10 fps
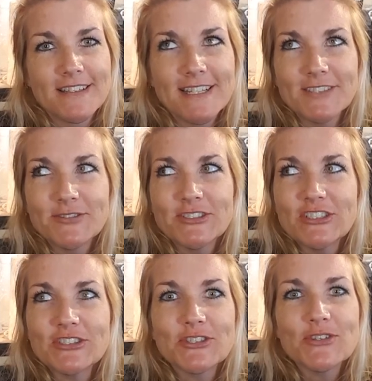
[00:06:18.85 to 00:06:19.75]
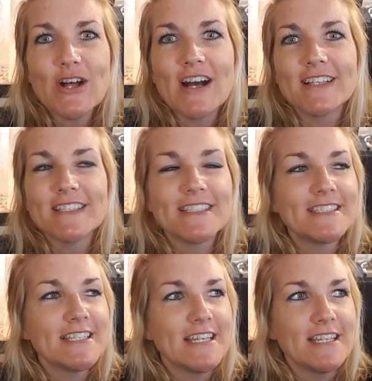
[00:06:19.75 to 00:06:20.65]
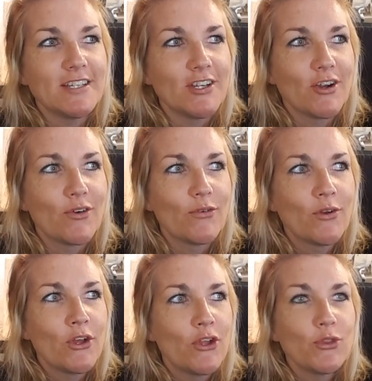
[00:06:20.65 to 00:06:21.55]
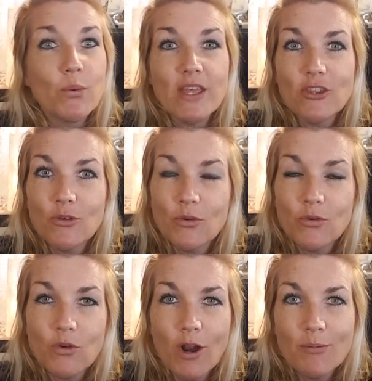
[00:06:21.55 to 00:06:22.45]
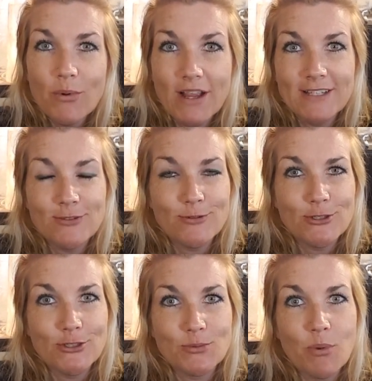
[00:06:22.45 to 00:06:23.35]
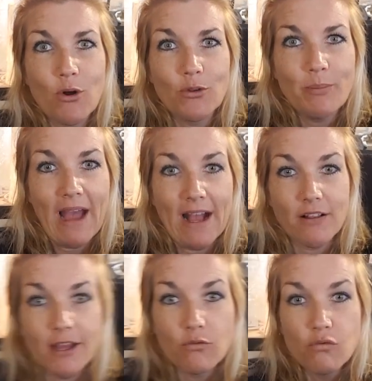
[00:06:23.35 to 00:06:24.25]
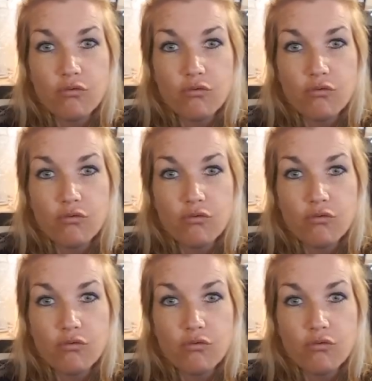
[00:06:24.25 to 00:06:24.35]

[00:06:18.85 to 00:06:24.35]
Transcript: That was just a lot to see, you know, the way that our brains were just pulled back, like,